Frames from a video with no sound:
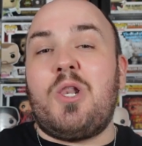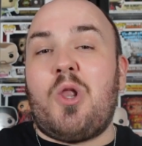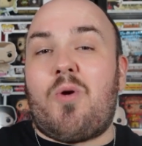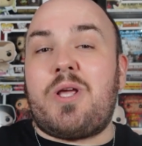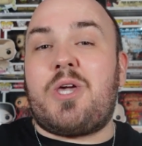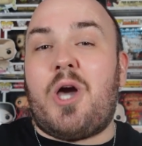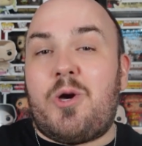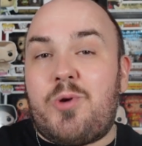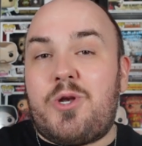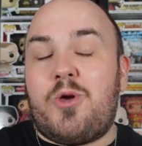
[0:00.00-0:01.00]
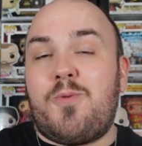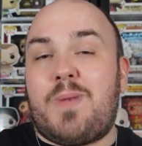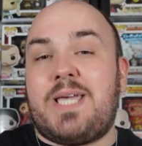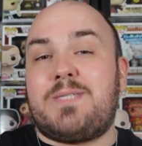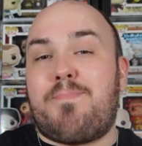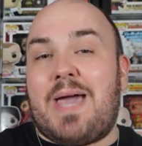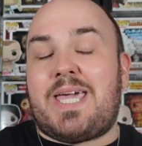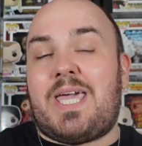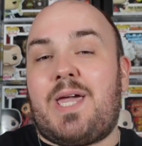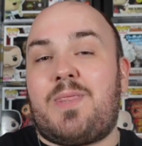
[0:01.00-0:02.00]
Lauren Cohen, who plays
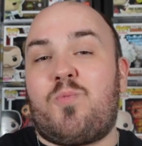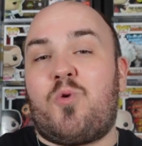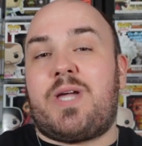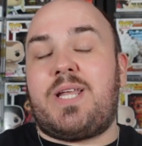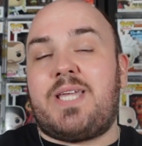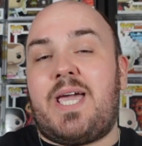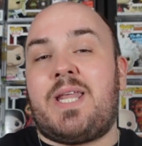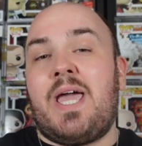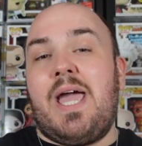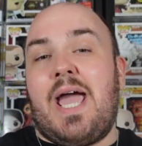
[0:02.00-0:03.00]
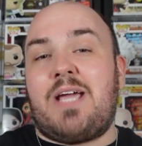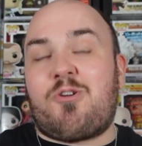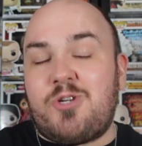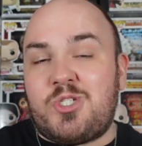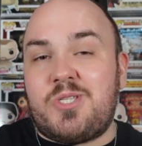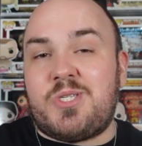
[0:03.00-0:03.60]
Maggie in The Walking Dead, and Christian